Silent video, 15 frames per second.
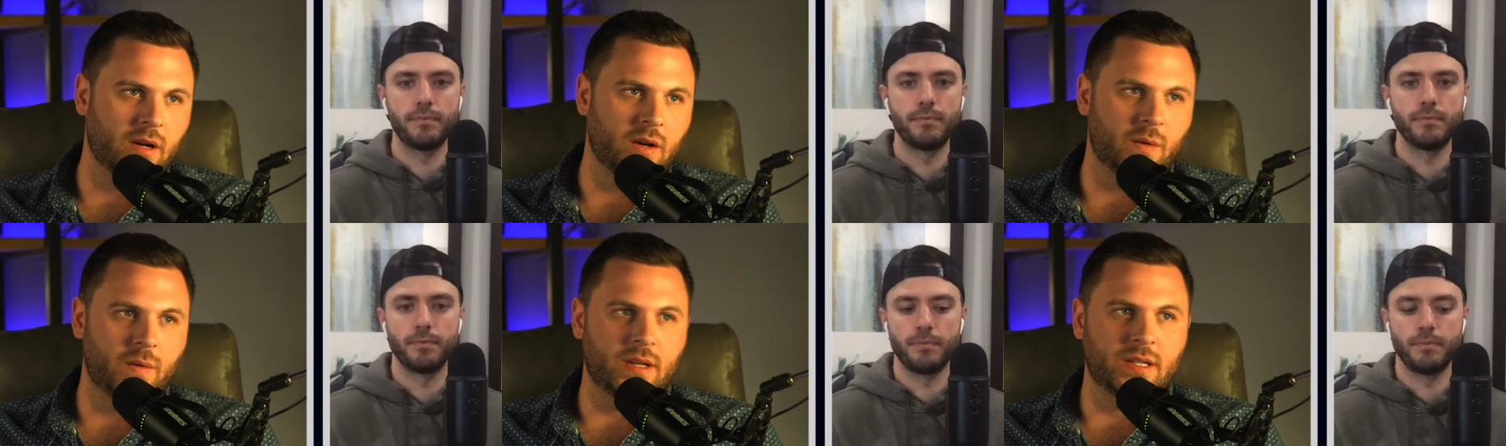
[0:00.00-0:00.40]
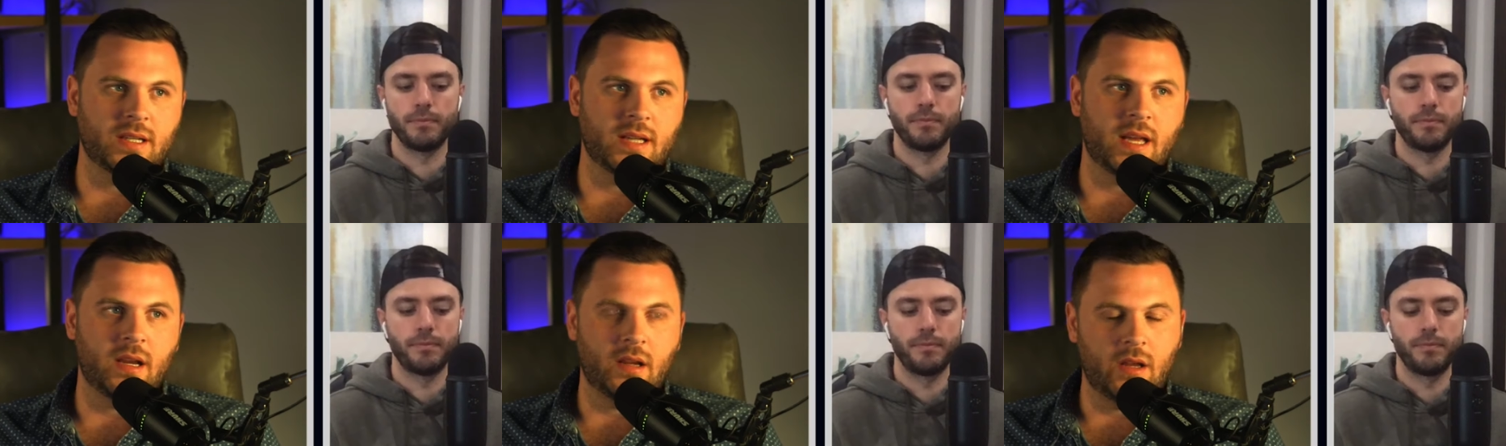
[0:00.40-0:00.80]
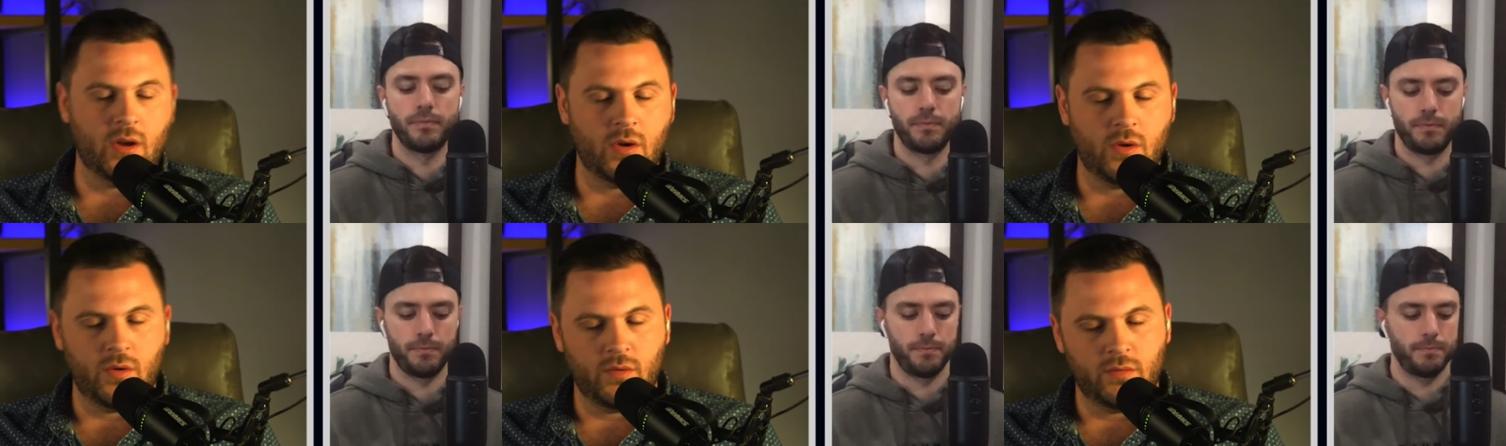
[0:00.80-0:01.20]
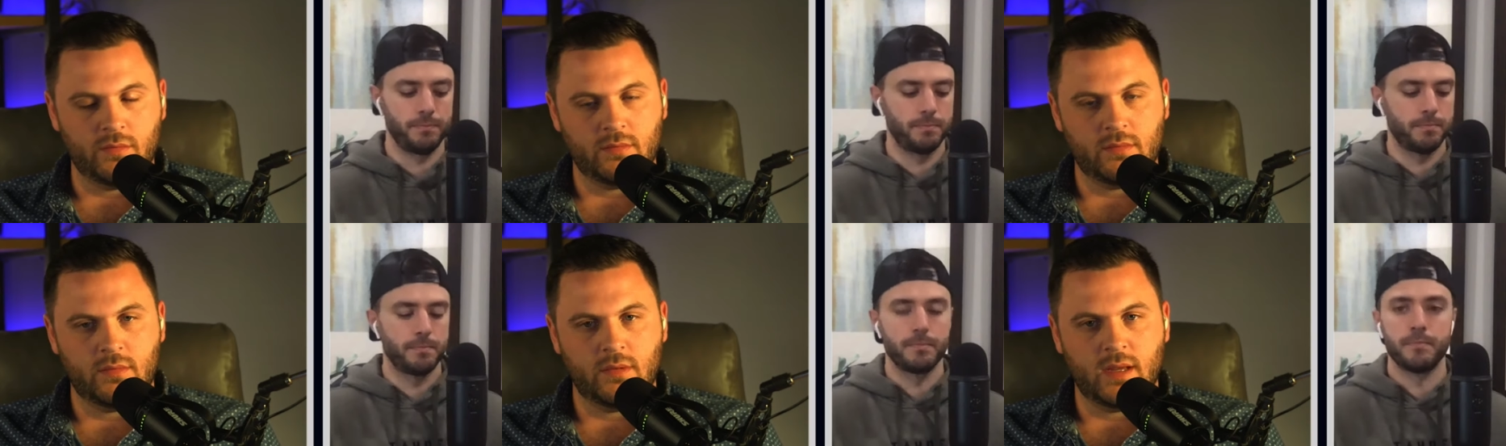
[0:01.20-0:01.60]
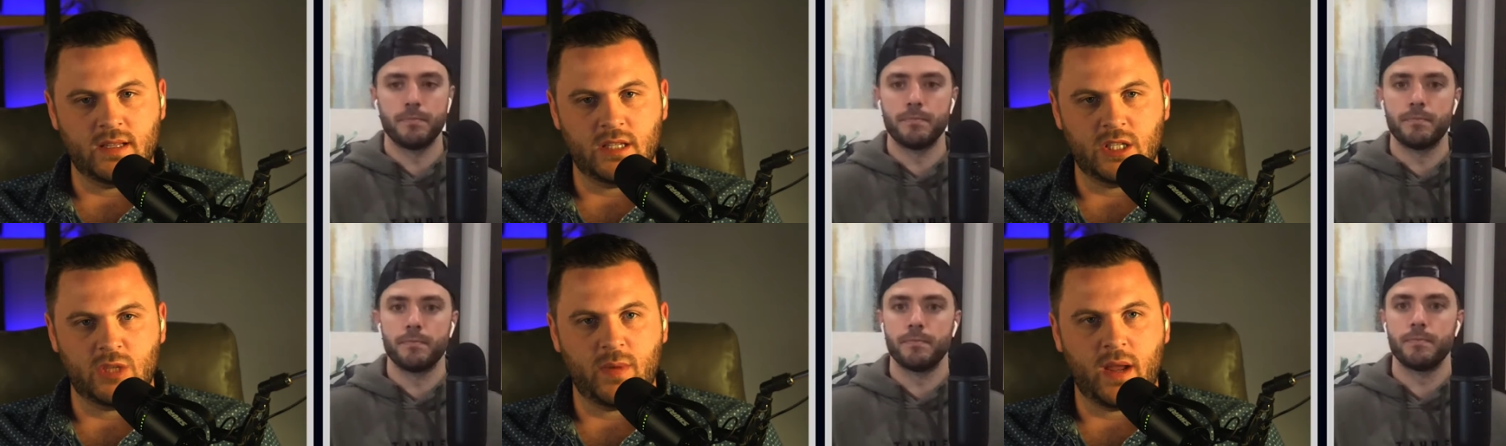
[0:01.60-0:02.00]
Speaker 1: And we just kind of go as
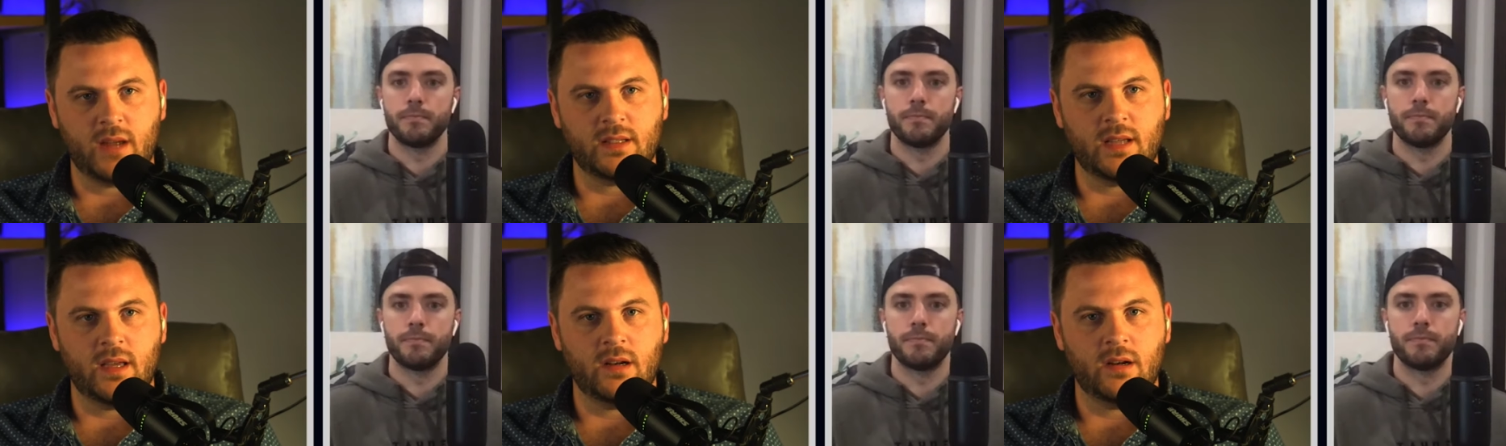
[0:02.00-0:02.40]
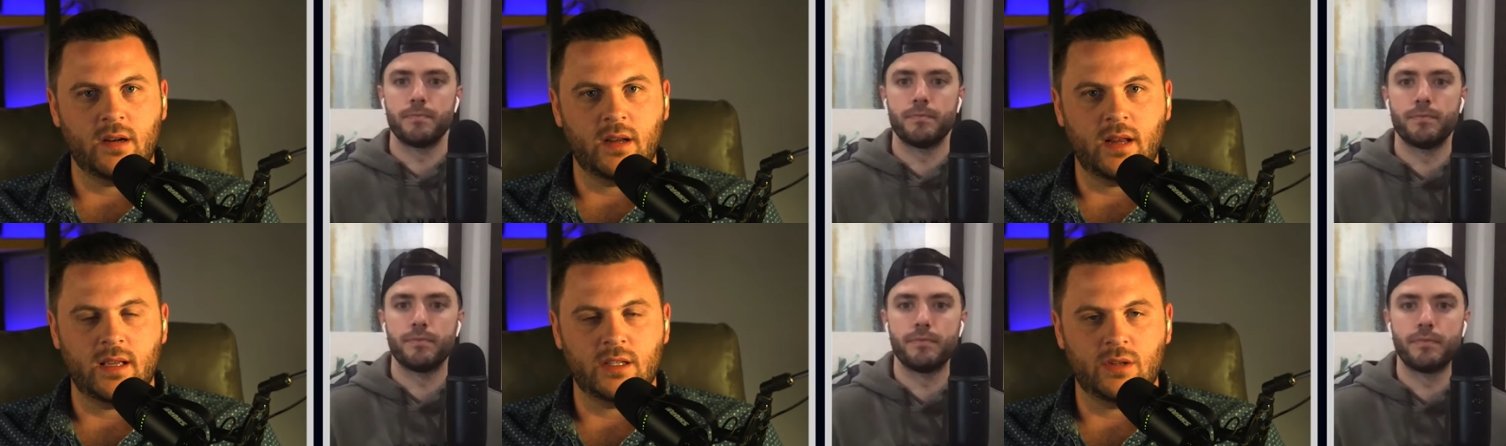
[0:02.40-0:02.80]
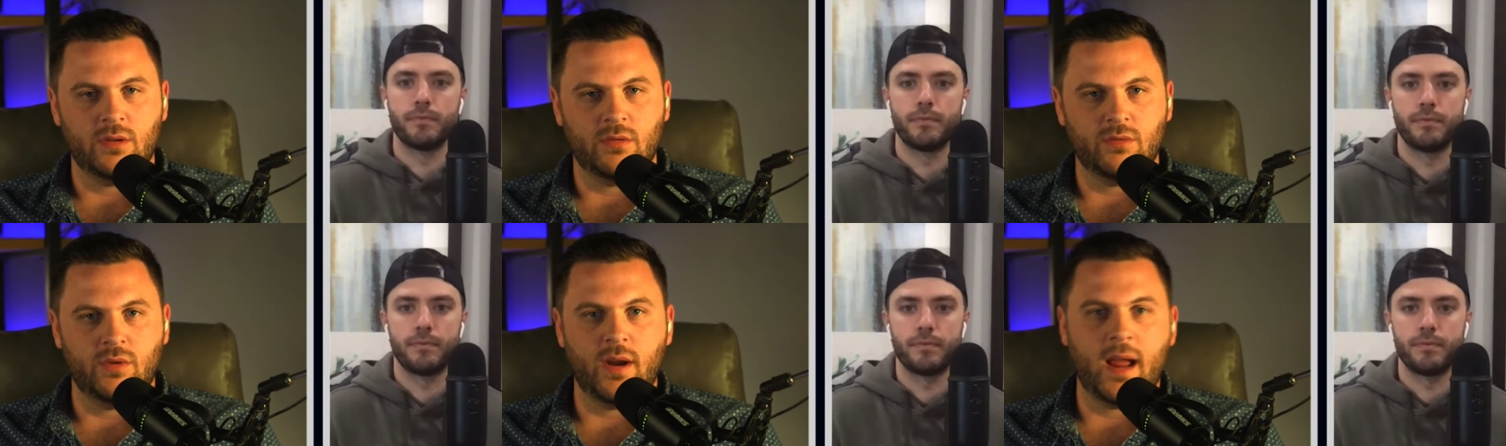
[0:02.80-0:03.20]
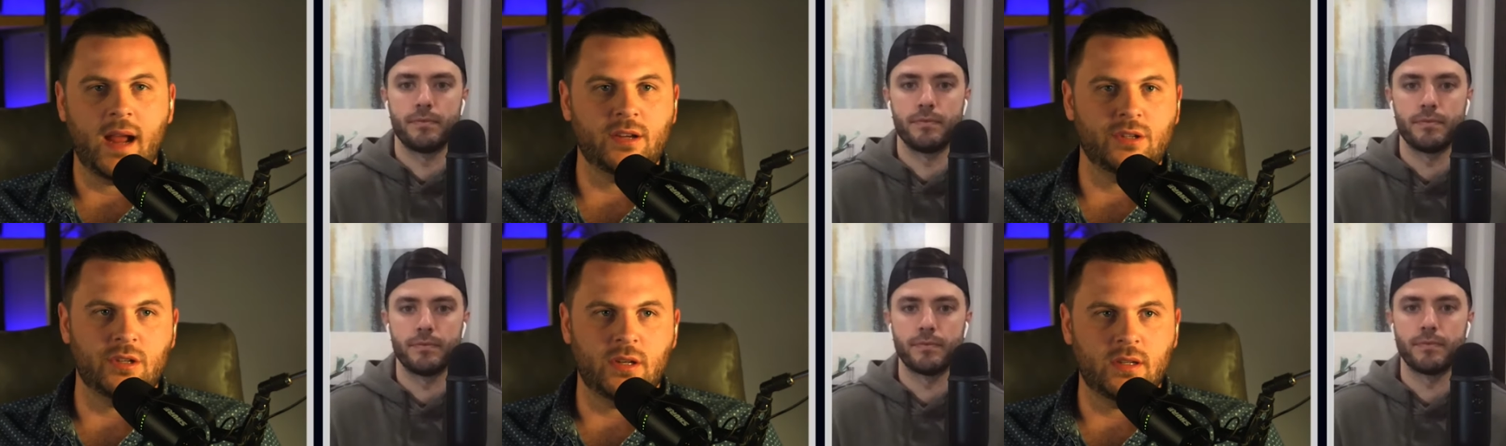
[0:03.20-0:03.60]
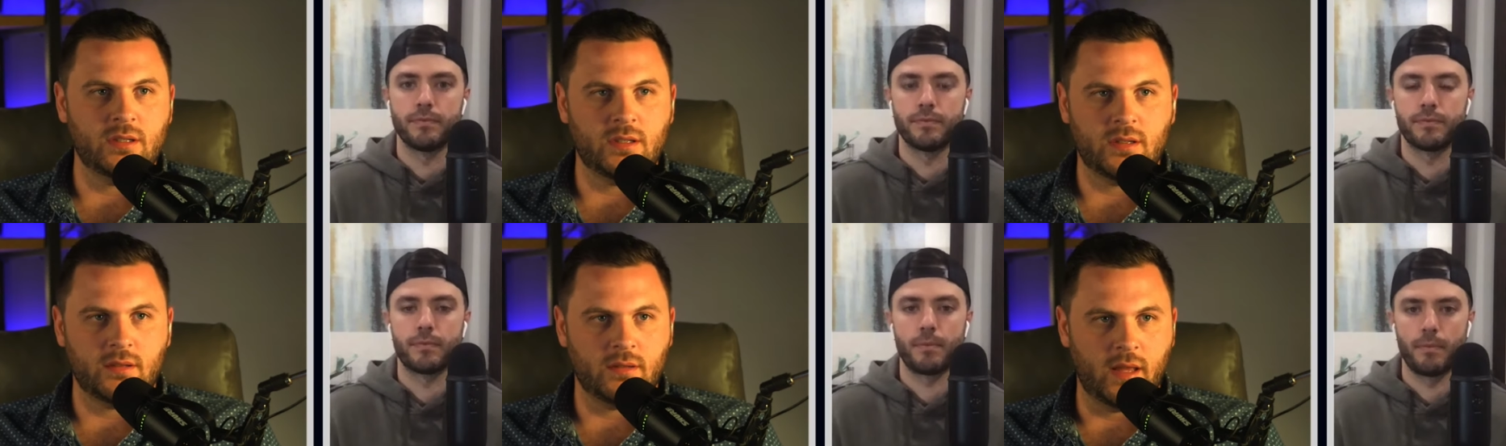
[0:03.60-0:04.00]
a spectator and as a
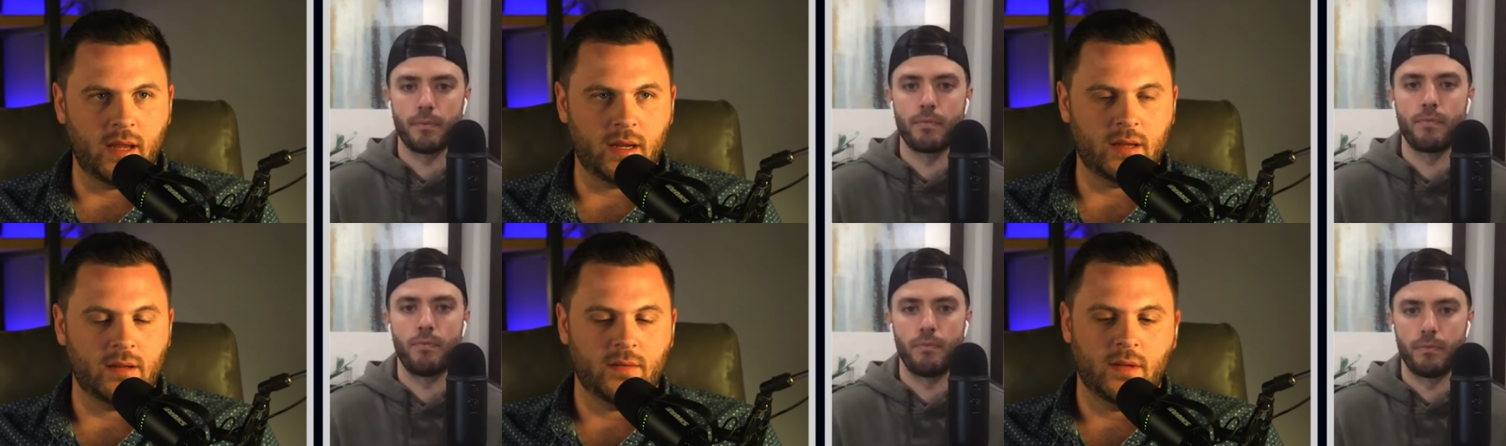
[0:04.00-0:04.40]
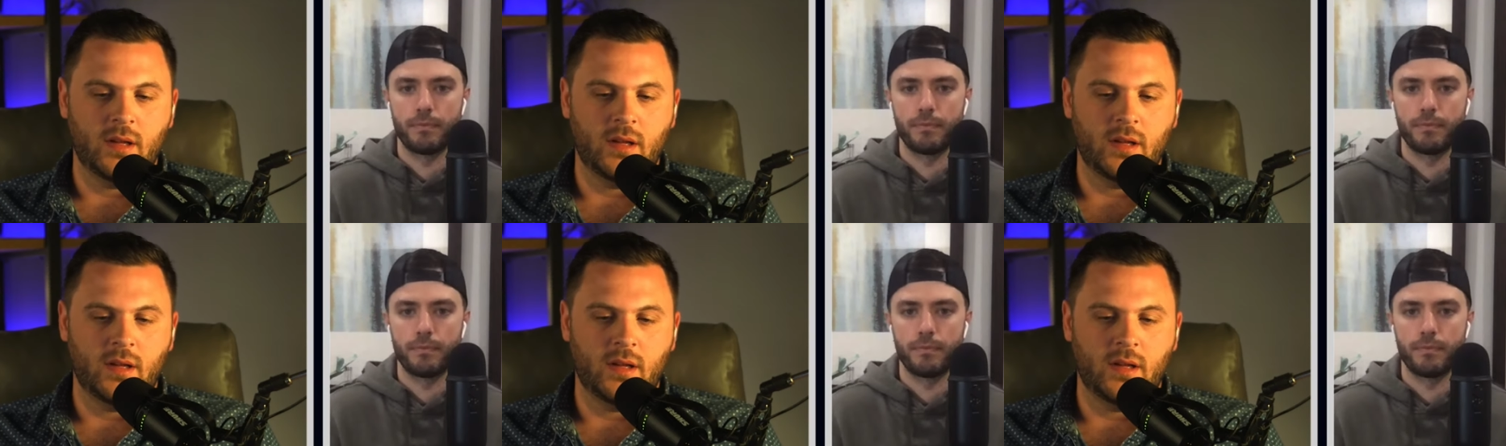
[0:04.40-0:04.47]
reactionist, like